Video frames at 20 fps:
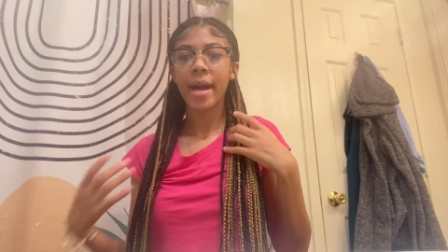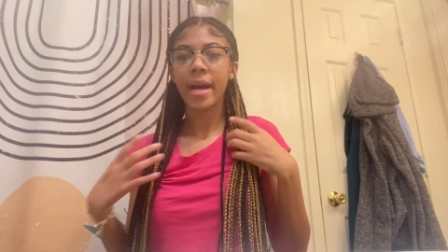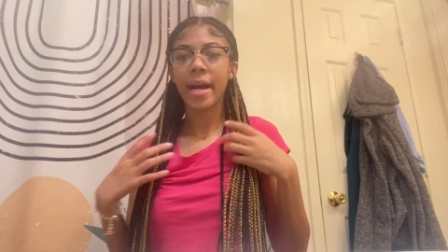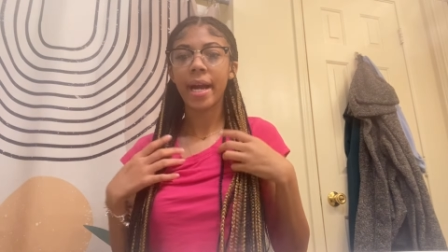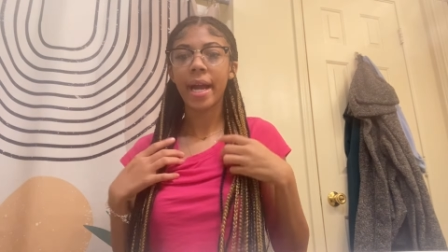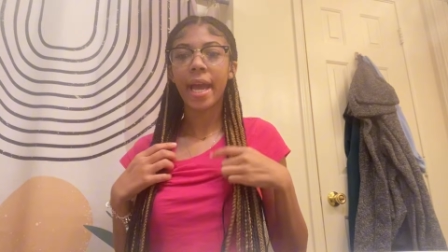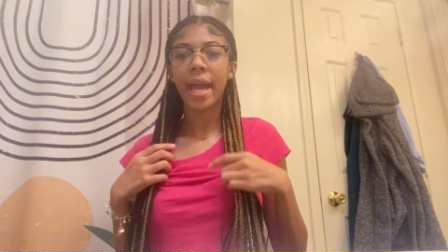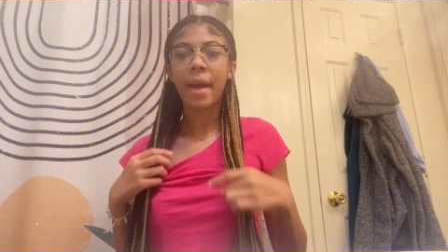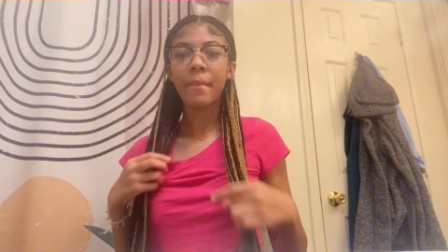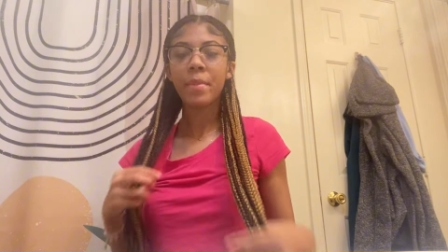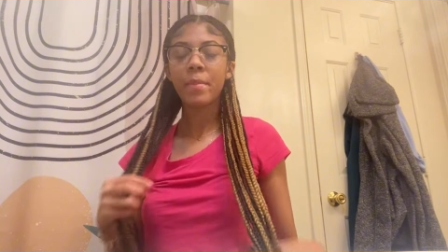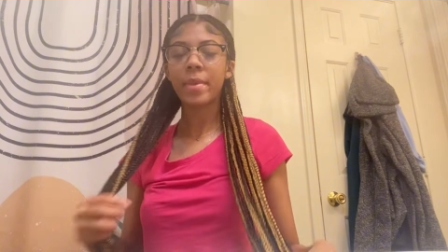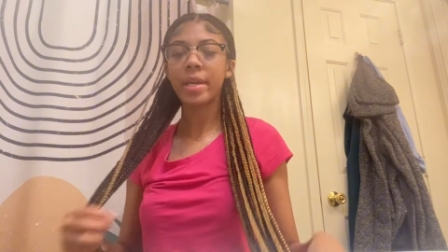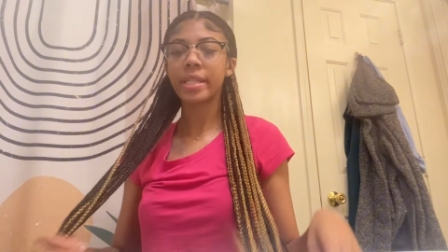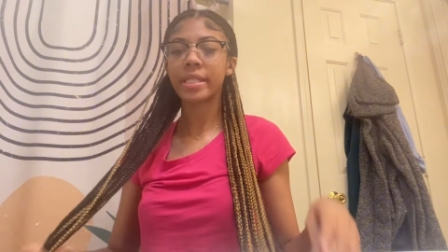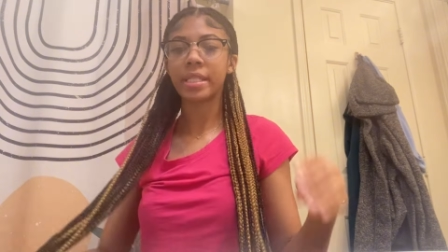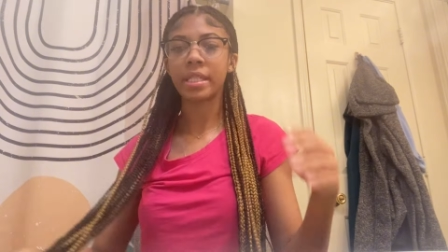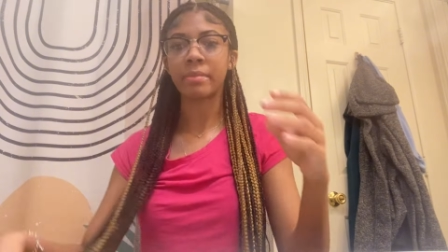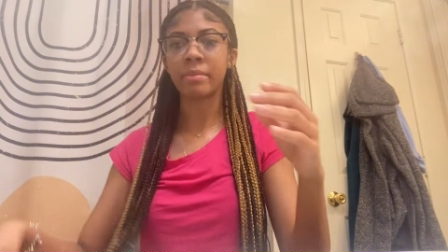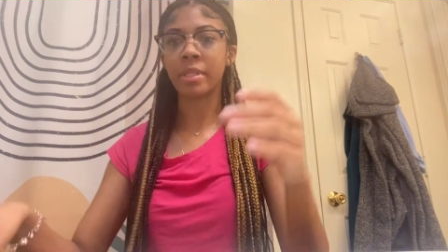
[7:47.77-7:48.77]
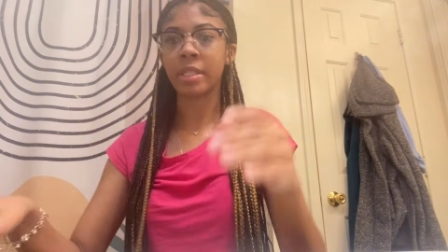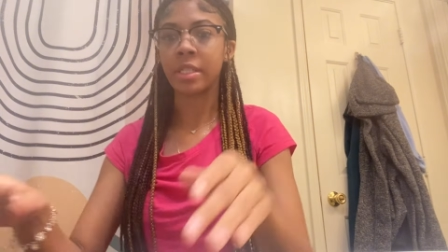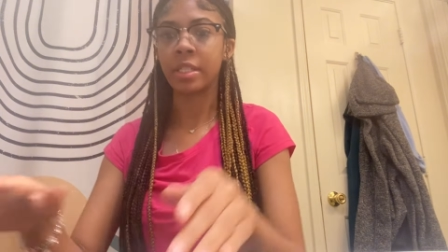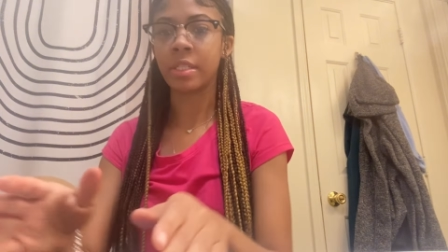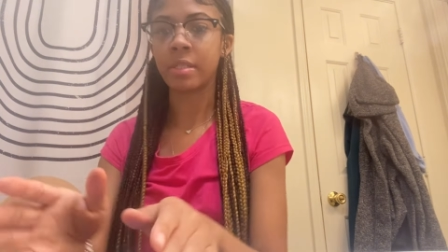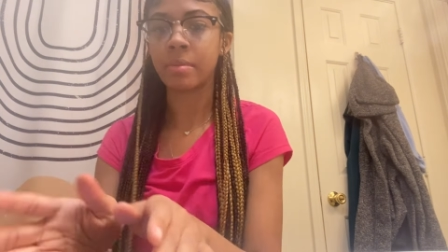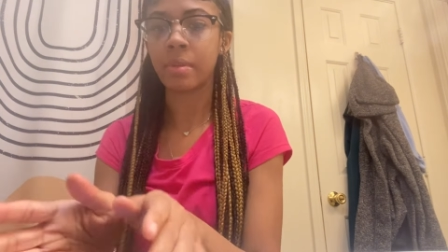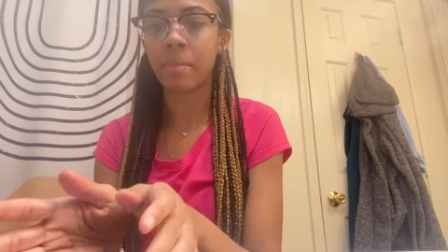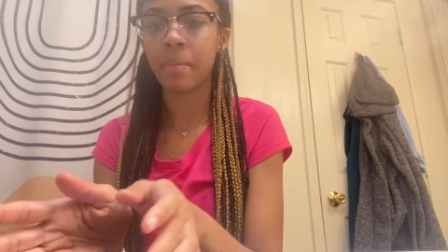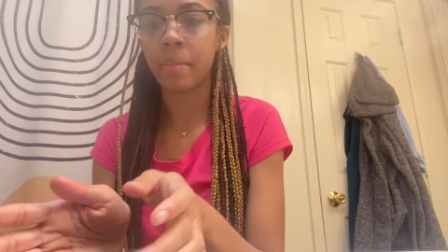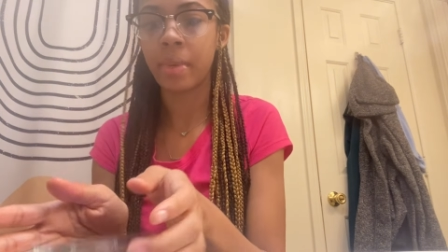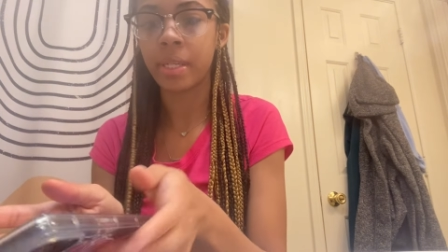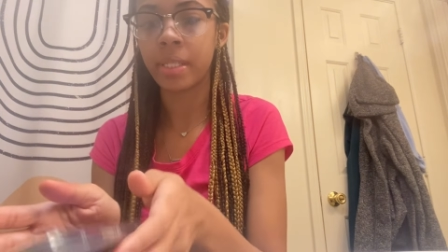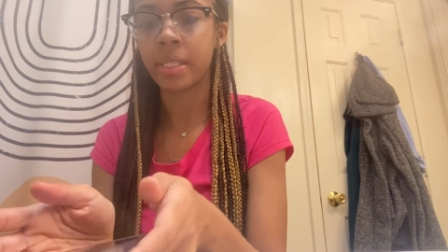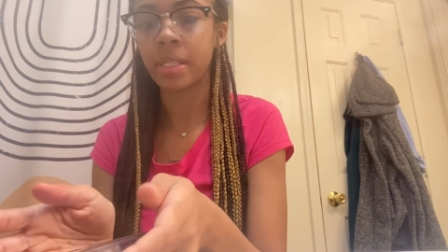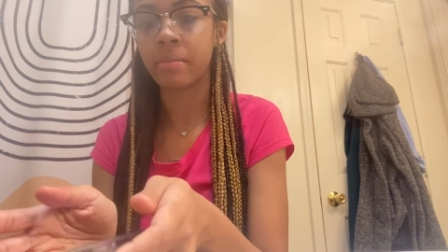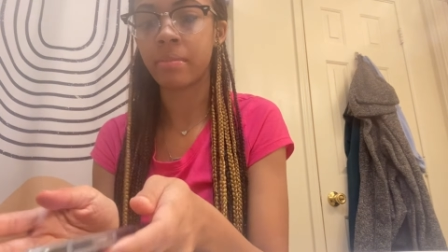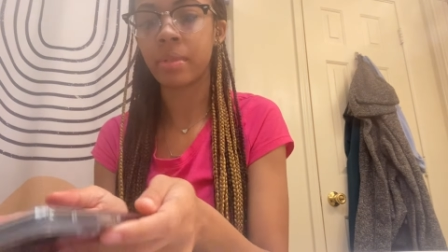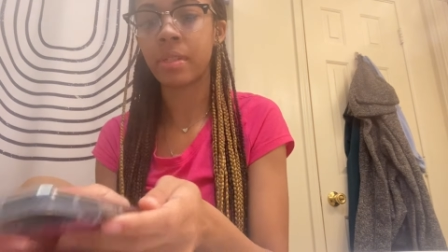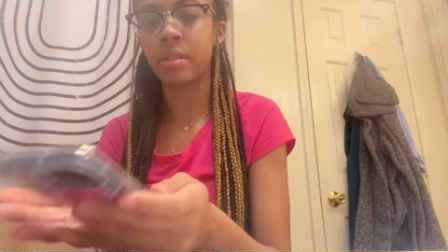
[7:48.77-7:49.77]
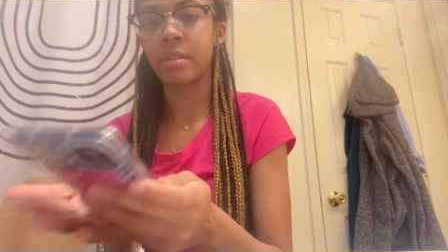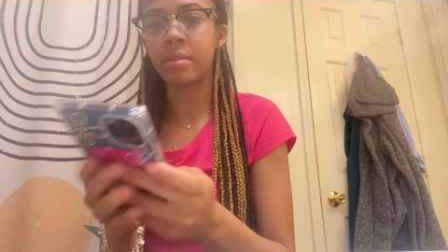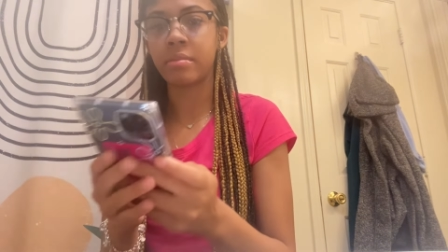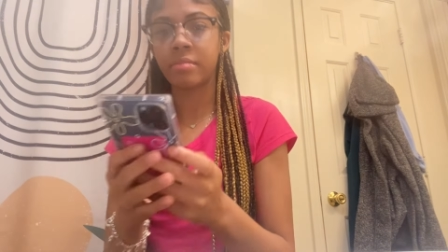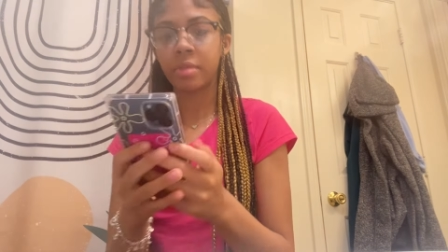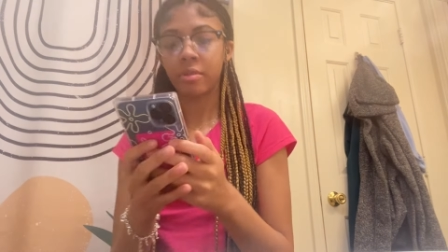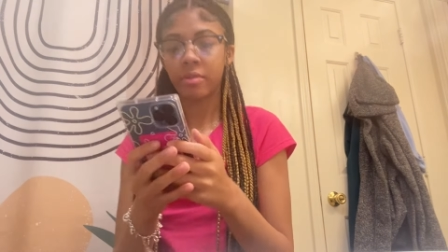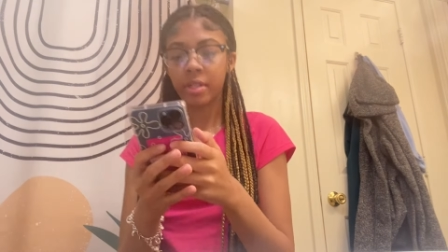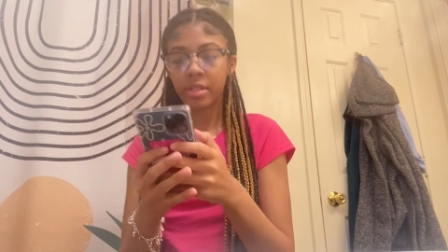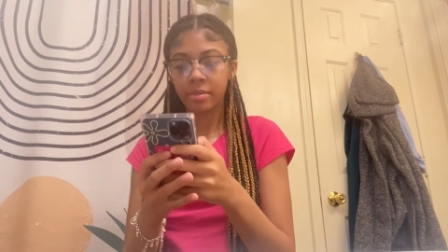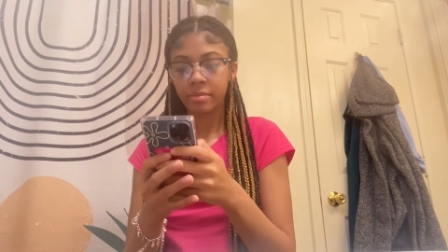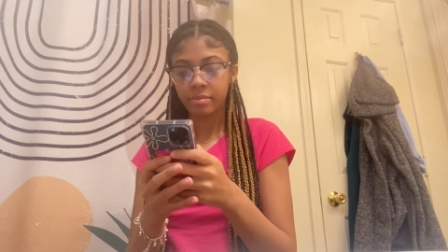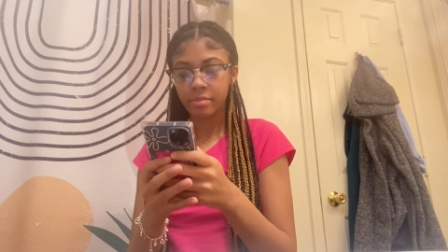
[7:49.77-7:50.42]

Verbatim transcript: Okay, I'm gonna make something up. I'm gonna make something up. Okay.